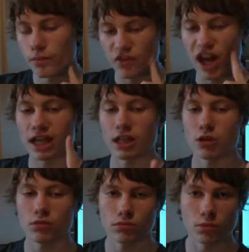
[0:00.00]

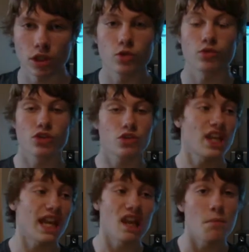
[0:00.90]
value, which was
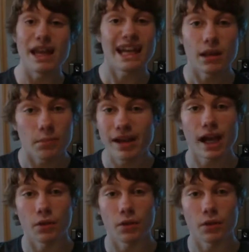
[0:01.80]
still £1 million.